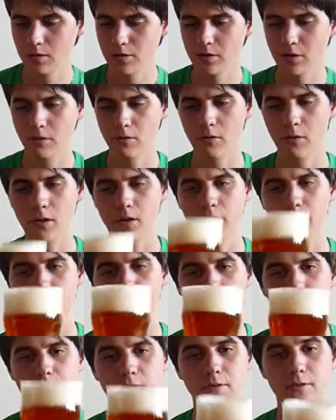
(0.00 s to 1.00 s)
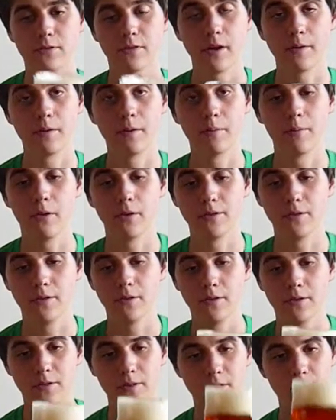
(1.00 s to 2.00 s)
So, I forgot to describe the
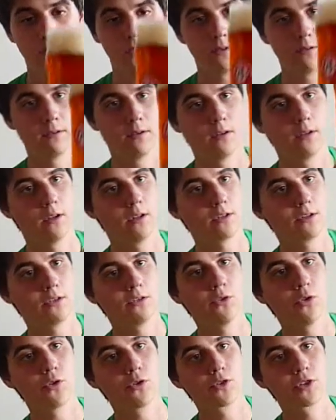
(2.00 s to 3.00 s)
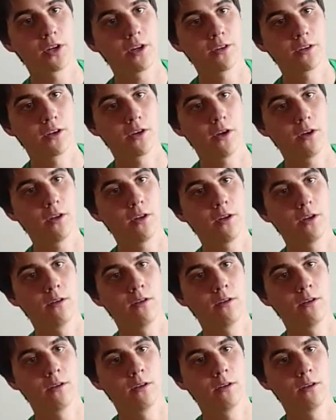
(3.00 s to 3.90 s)
body. It's an orange kind of colour.